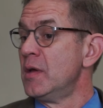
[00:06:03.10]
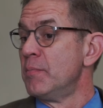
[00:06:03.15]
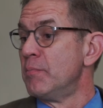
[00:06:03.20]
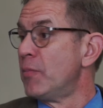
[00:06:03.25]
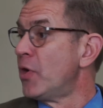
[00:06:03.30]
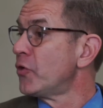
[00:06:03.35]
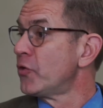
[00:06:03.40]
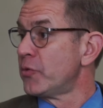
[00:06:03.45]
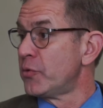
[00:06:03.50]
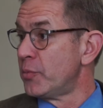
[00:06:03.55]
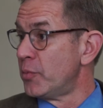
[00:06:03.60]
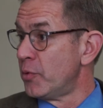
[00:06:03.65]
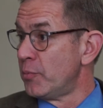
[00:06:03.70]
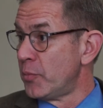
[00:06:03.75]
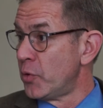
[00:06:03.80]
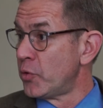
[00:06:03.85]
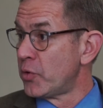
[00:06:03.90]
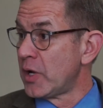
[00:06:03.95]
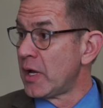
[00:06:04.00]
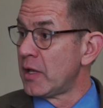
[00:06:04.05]
multiple
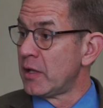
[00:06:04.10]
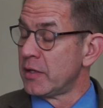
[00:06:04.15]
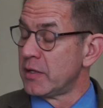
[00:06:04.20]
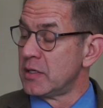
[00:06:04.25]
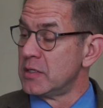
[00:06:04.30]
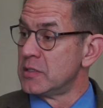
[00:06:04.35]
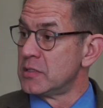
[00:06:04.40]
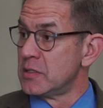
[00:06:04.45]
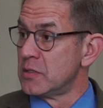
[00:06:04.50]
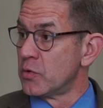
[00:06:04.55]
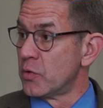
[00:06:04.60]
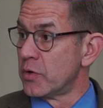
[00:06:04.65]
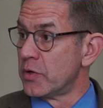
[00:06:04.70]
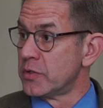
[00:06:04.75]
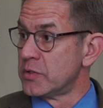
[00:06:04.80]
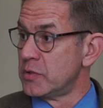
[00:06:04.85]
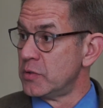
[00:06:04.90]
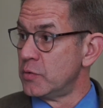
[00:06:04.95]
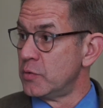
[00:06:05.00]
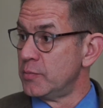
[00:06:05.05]
modalities in order
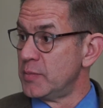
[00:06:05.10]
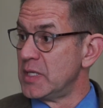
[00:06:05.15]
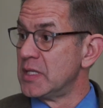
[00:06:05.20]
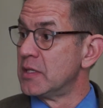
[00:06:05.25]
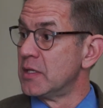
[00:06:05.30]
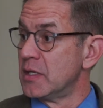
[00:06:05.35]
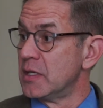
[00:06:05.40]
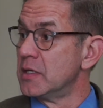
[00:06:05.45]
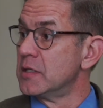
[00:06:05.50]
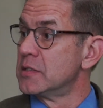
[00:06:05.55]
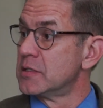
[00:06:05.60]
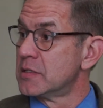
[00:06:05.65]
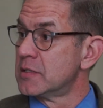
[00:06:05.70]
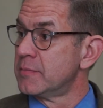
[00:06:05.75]
to meet the needs.